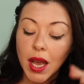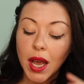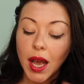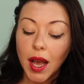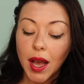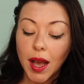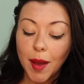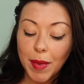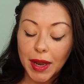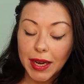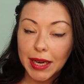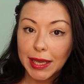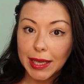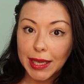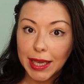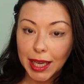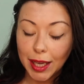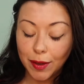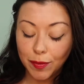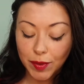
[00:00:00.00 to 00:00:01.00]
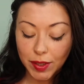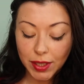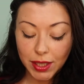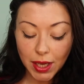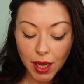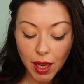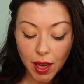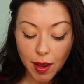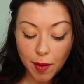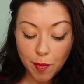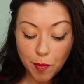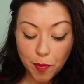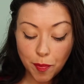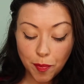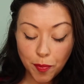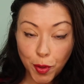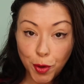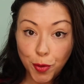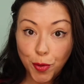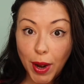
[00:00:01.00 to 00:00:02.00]
and it gives
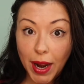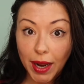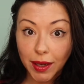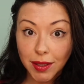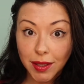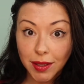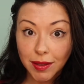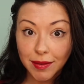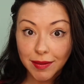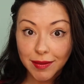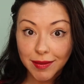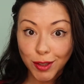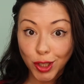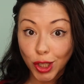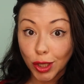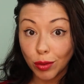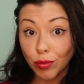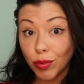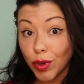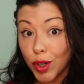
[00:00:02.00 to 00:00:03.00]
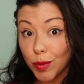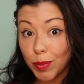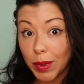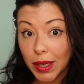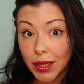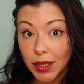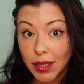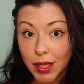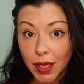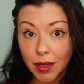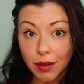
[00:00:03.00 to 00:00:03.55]
the red to rubies. So